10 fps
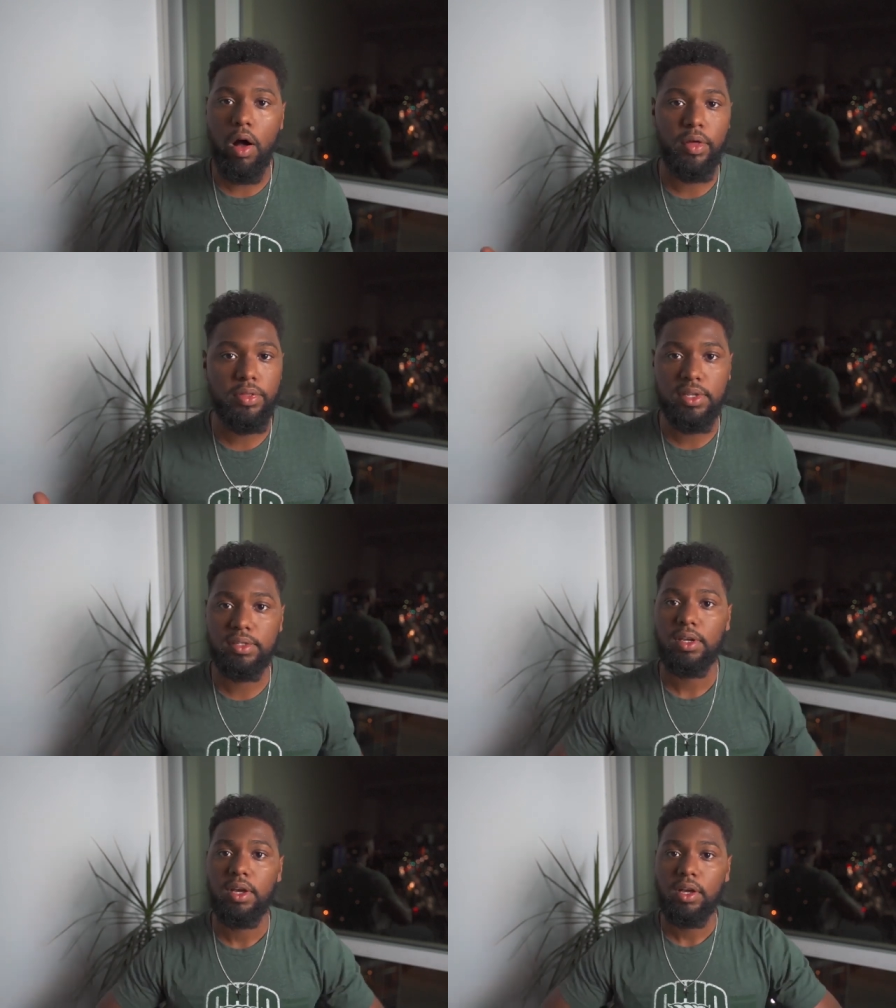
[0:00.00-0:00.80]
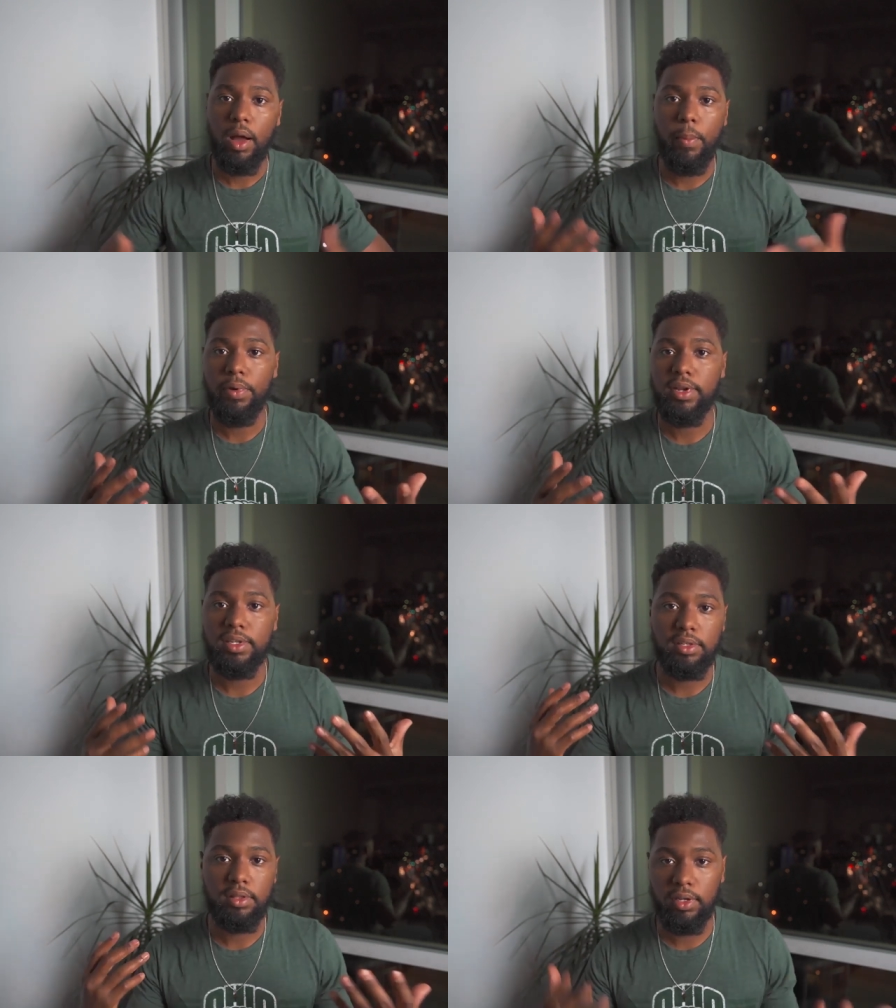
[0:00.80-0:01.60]
all these
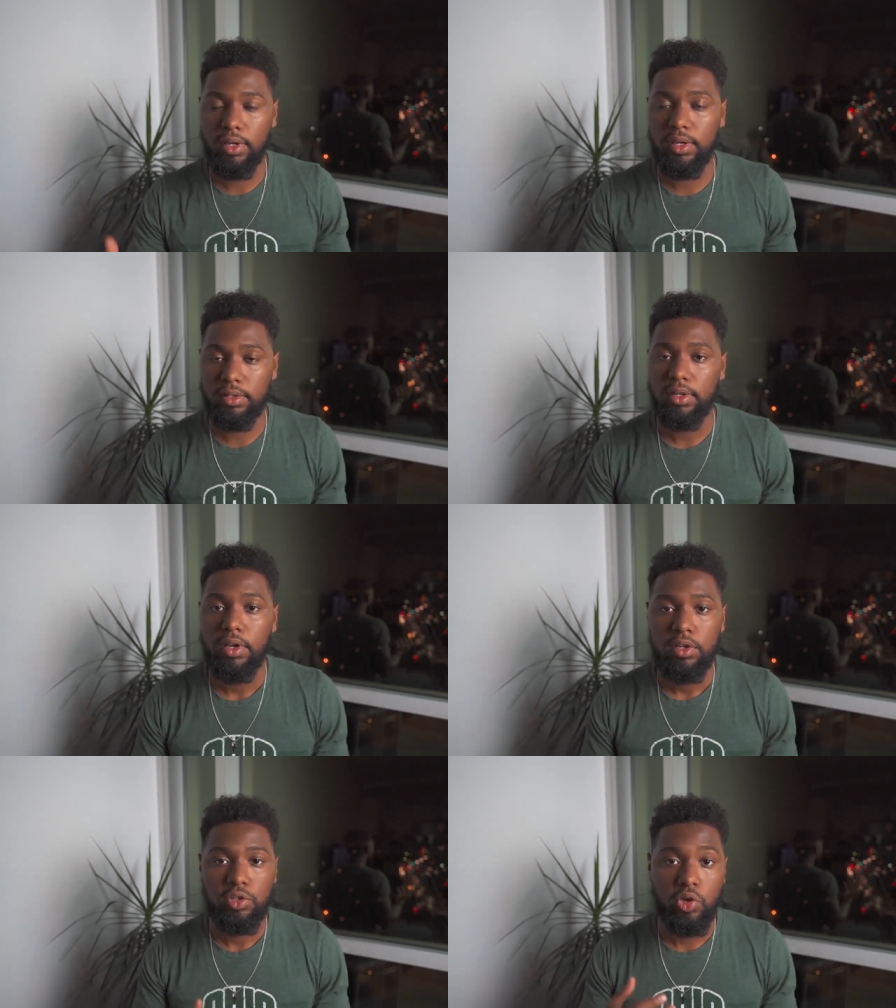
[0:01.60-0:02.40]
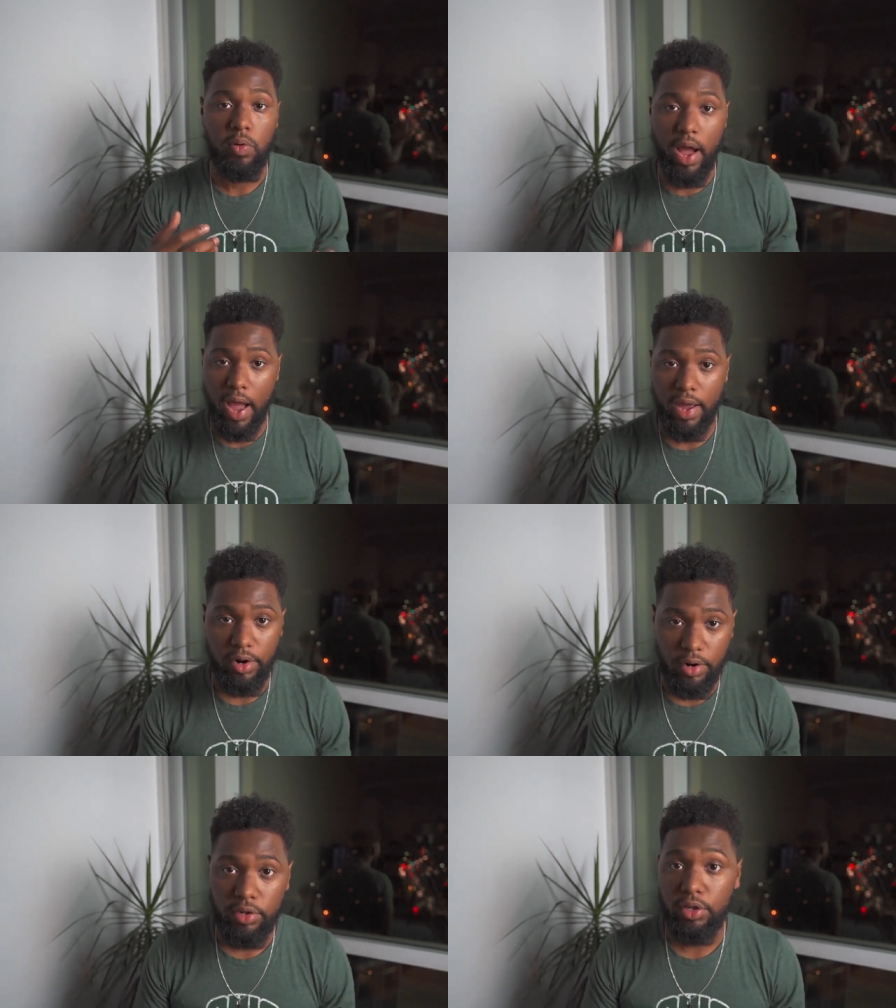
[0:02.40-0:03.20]
companies looking to
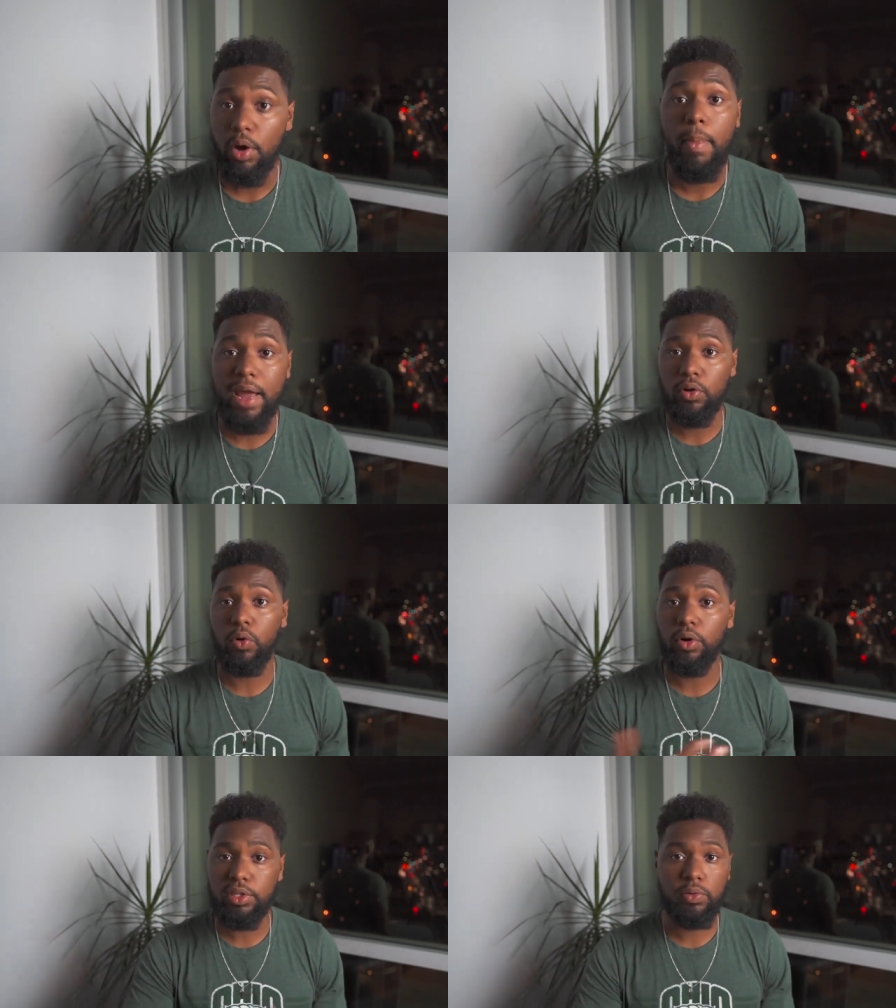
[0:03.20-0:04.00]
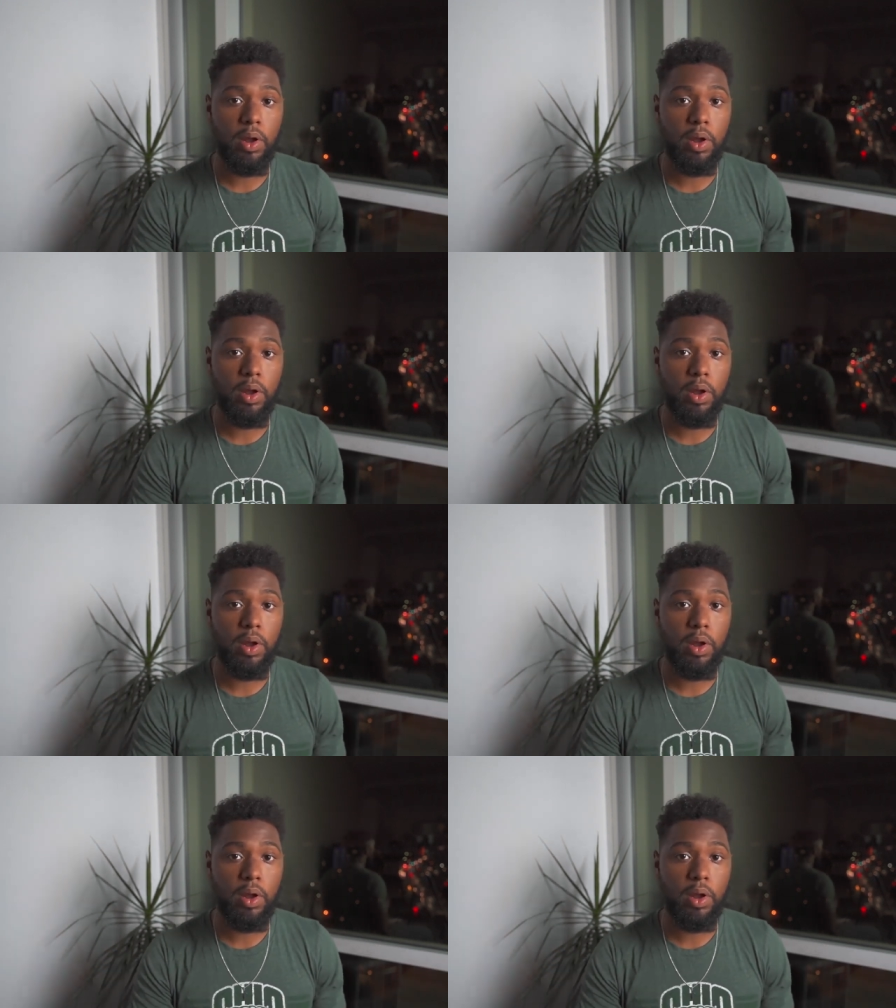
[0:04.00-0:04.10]
hire, you know, minorities.